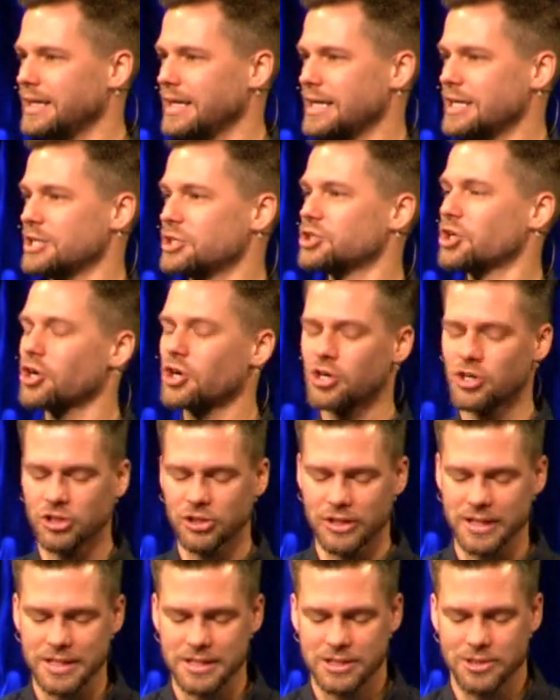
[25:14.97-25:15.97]
an
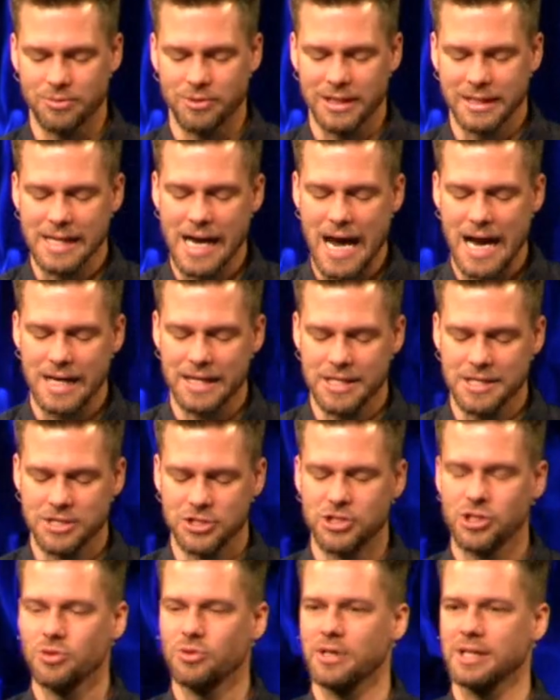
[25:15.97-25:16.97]
eternalness to what God is
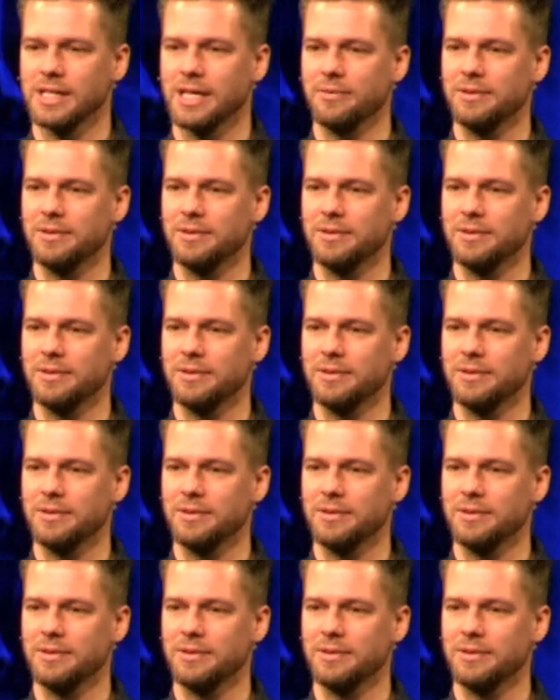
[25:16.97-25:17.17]
doing that